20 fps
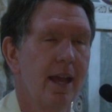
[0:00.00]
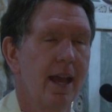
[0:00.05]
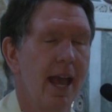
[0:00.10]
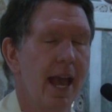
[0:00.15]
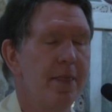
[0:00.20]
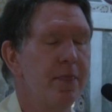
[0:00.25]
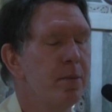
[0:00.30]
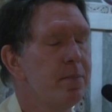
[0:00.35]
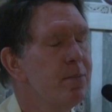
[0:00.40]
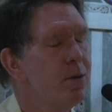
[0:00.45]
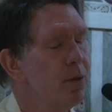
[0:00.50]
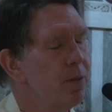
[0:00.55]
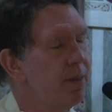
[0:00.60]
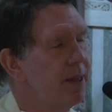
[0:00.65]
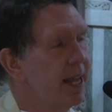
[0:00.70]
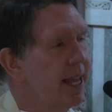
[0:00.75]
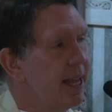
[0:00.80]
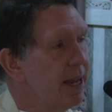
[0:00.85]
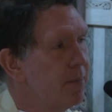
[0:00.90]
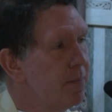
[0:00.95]
And
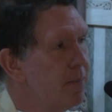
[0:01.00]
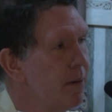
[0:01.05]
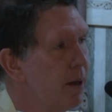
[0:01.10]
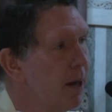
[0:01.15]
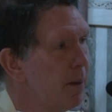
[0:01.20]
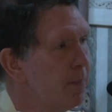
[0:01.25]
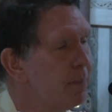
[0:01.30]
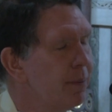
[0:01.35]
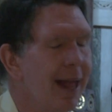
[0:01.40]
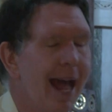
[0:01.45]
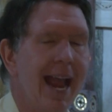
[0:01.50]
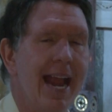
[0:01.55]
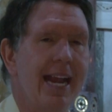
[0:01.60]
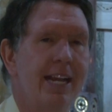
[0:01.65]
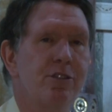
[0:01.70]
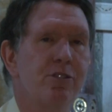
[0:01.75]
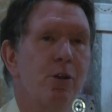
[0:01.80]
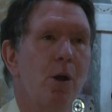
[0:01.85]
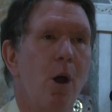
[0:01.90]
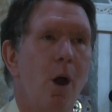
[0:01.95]
the play
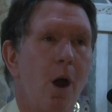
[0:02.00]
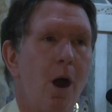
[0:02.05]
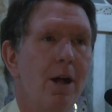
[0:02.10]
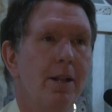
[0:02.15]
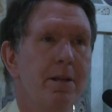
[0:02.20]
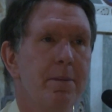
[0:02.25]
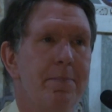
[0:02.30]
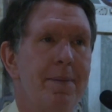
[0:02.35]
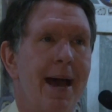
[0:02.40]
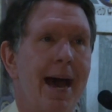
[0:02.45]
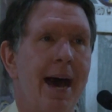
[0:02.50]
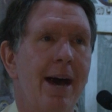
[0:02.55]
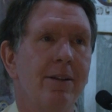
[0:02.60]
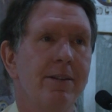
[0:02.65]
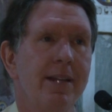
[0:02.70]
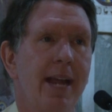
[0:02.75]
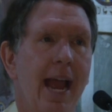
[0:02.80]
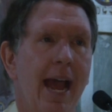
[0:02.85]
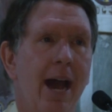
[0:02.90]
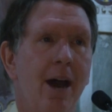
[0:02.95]
is all
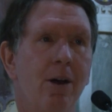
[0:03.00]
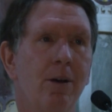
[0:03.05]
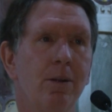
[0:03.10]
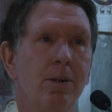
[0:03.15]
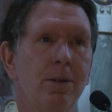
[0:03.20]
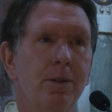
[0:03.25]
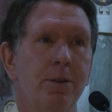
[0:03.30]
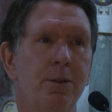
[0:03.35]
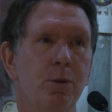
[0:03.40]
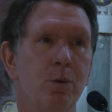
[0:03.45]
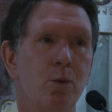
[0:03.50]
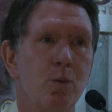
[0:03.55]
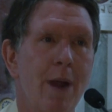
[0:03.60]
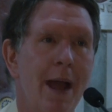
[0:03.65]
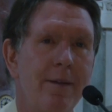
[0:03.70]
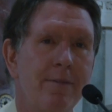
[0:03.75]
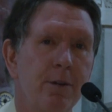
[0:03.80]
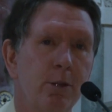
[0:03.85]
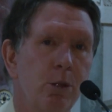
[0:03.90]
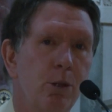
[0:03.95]
about how the
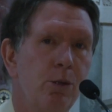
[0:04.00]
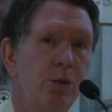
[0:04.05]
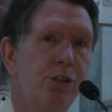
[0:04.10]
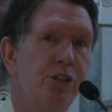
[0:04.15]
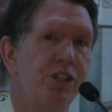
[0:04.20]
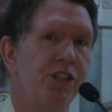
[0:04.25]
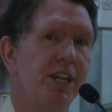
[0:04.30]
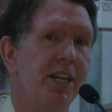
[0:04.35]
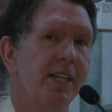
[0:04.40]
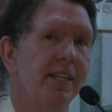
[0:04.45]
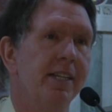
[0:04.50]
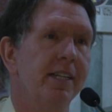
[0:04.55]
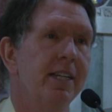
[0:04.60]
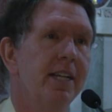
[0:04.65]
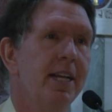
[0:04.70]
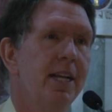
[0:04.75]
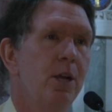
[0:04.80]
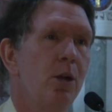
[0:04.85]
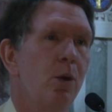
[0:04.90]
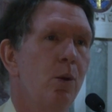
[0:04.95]
revolution
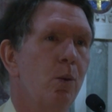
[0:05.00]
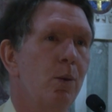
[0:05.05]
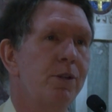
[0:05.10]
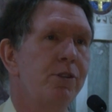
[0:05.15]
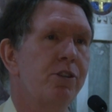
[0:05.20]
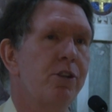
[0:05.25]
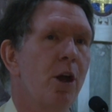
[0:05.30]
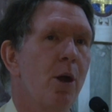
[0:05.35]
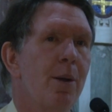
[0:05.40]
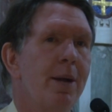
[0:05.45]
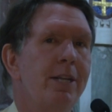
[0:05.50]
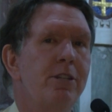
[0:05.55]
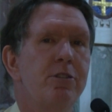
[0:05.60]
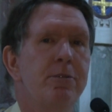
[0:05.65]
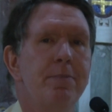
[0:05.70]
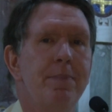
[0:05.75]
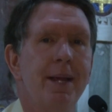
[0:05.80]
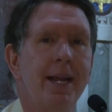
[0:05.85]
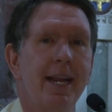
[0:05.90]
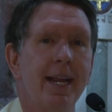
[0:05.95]
was going
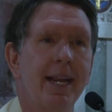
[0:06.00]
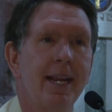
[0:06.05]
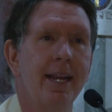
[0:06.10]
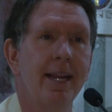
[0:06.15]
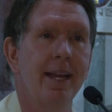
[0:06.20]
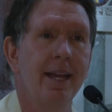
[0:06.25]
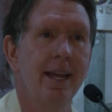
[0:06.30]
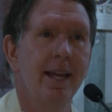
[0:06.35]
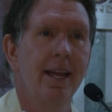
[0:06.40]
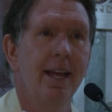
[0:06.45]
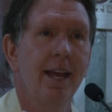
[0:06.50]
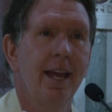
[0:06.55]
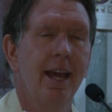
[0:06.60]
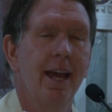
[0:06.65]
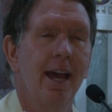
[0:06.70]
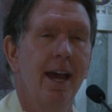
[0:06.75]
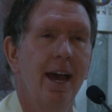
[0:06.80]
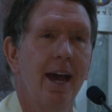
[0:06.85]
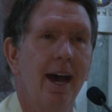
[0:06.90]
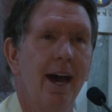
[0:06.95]
to be
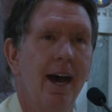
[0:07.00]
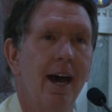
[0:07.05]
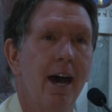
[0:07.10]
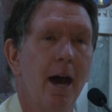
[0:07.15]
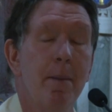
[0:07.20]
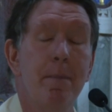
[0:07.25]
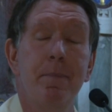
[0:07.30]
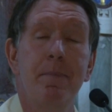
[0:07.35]
a